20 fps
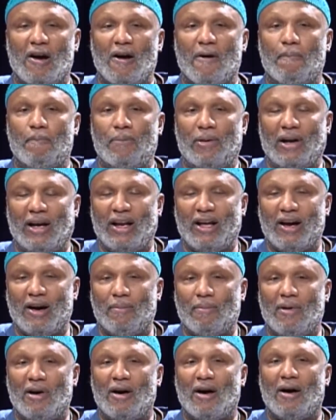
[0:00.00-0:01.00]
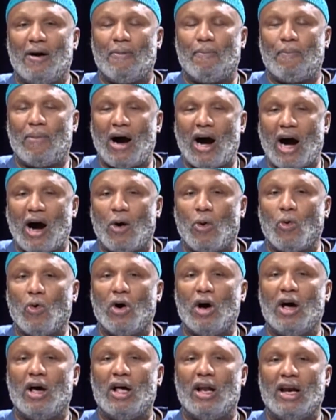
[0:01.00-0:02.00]
a plum
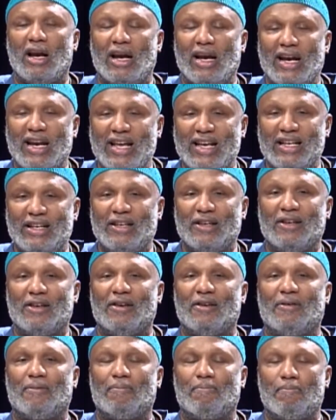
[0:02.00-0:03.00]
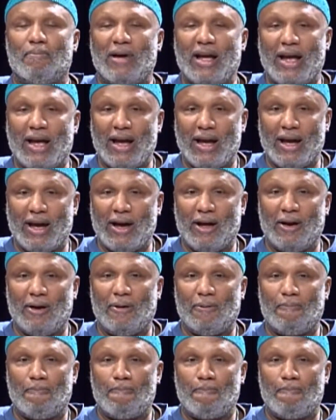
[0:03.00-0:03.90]
power laden man.